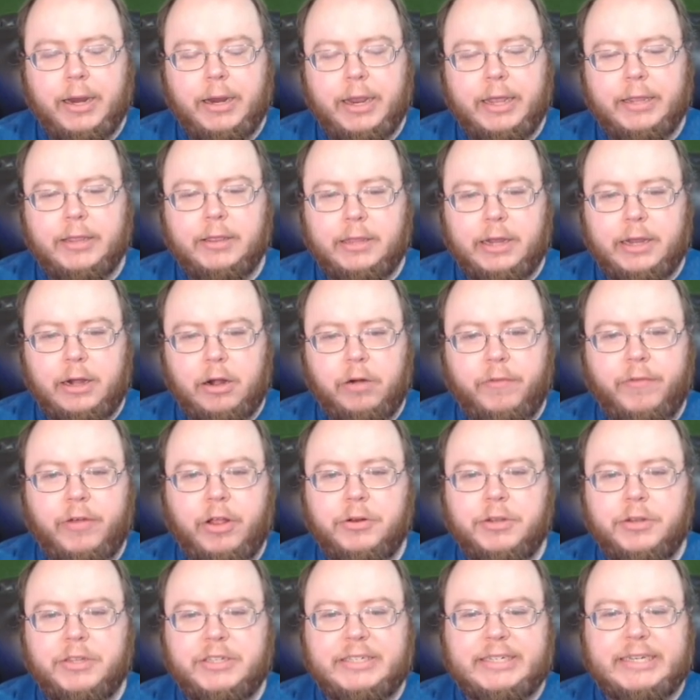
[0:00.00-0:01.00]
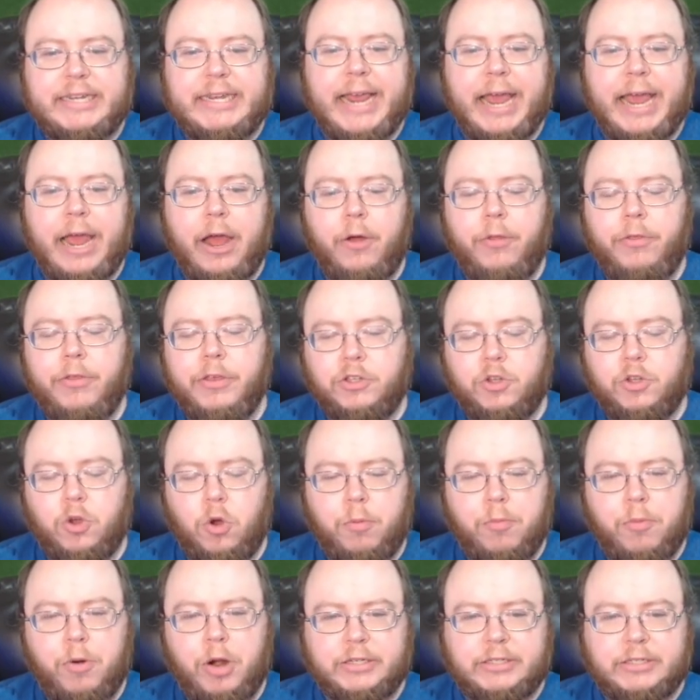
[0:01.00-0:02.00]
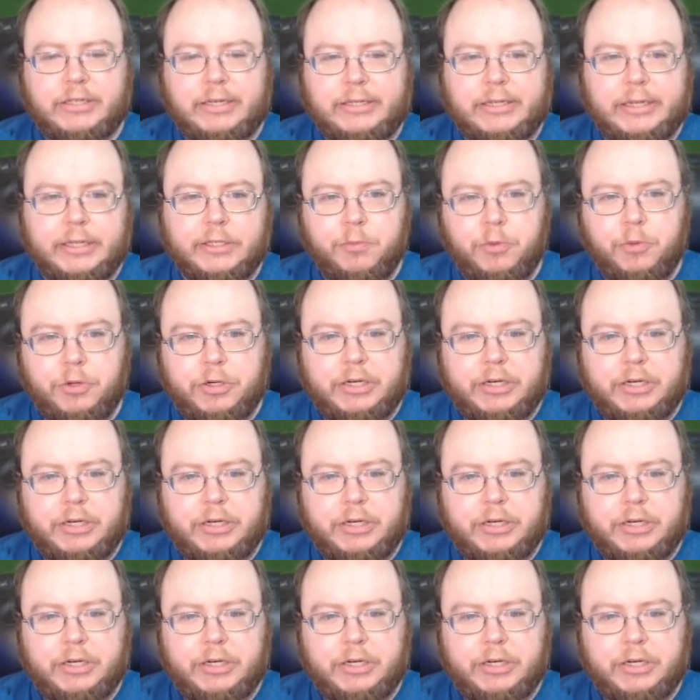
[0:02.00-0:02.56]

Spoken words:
in Laravel to see how this whole process gets put